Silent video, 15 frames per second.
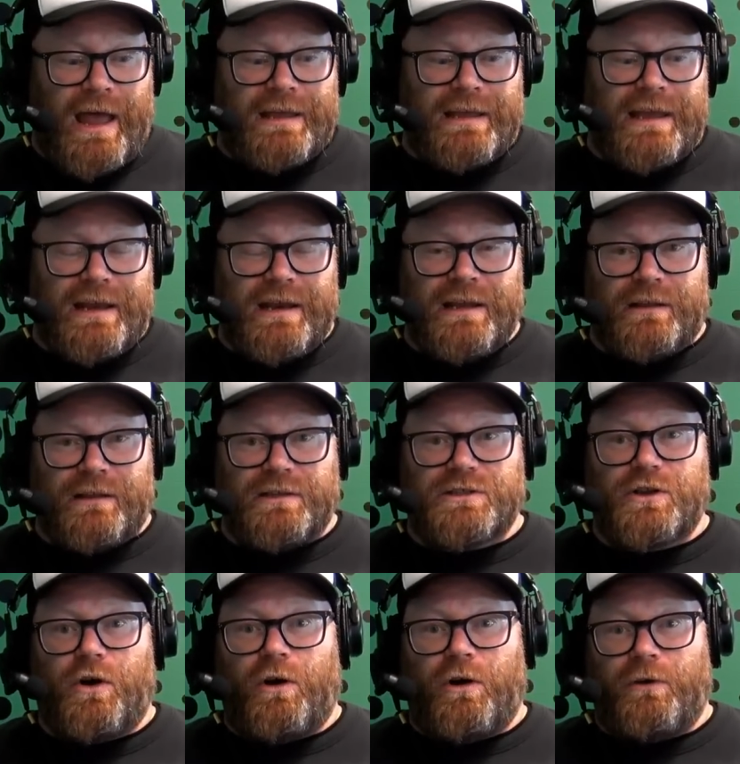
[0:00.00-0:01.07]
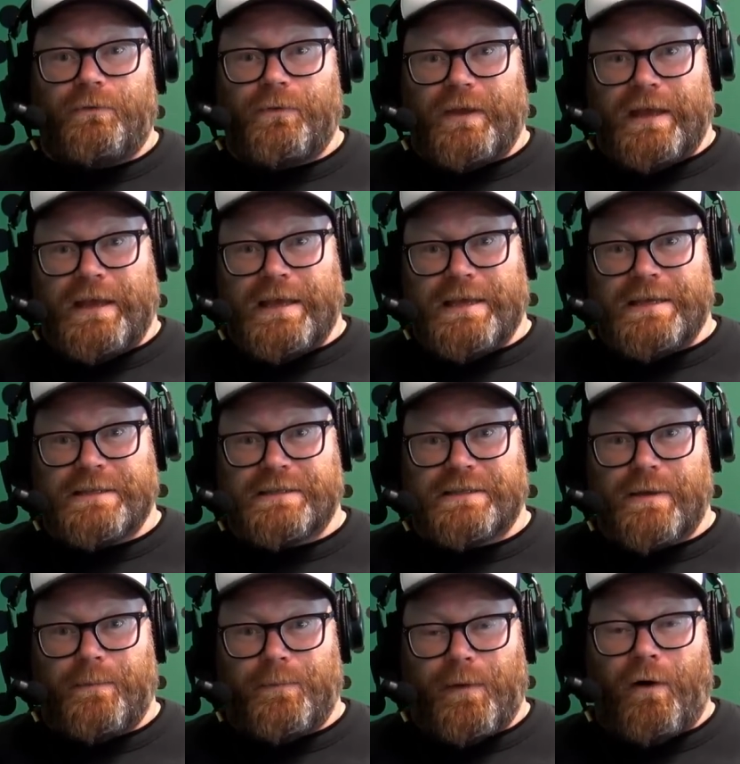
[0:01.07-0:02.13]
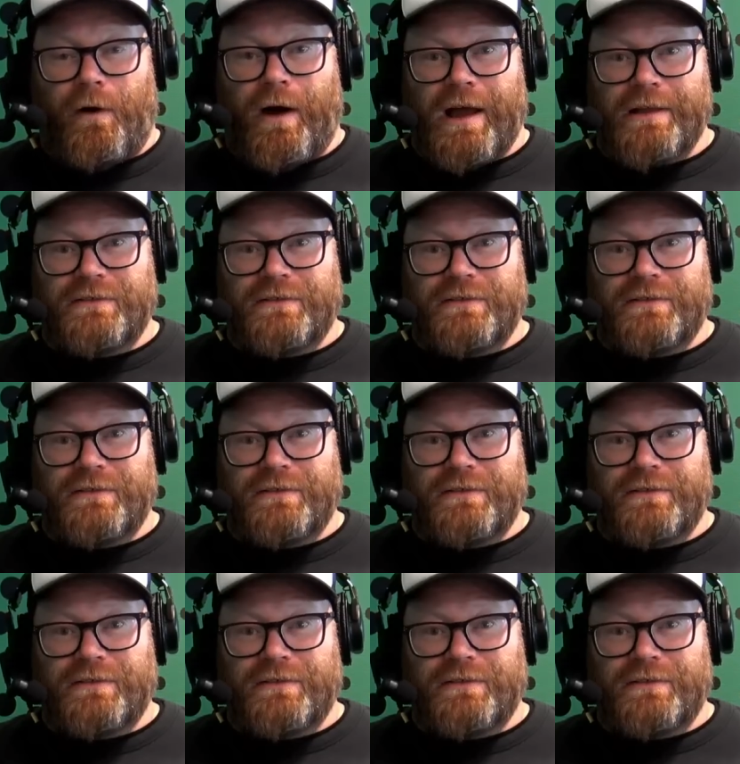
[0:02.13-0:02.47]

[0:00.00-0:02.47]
and get English off his buy.